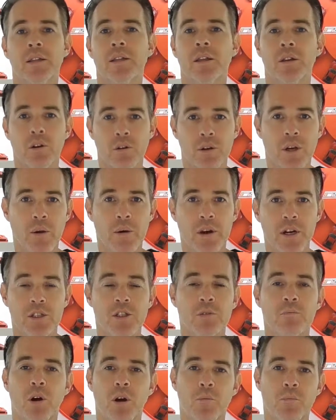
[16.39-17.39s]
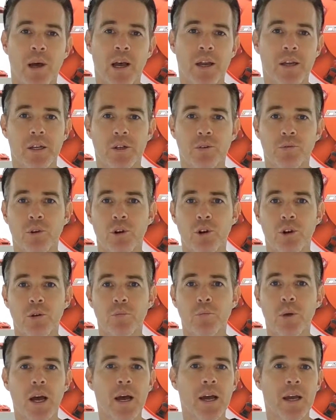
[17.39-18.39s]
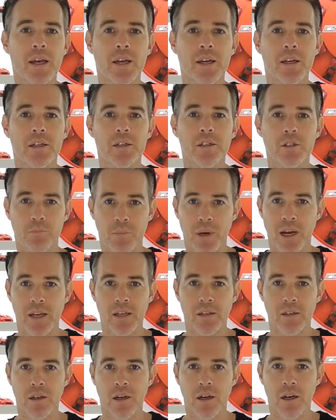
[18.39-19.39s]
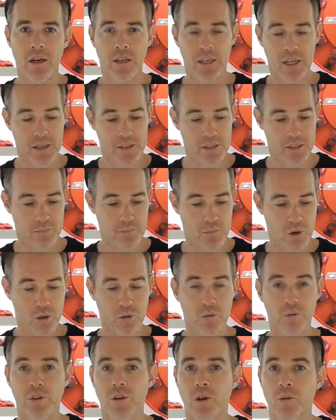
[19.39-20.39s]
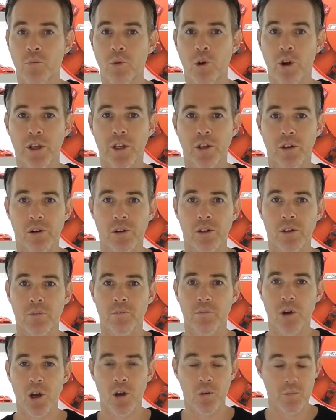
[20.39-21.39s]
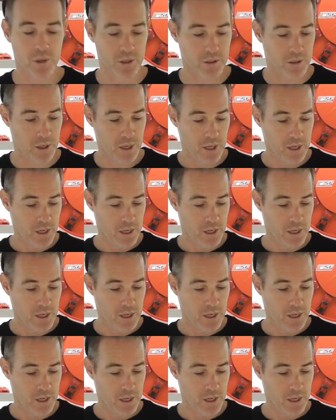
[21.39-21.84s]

and then I'll go out to my painting room and paint a custom model that I'm working on at the moment.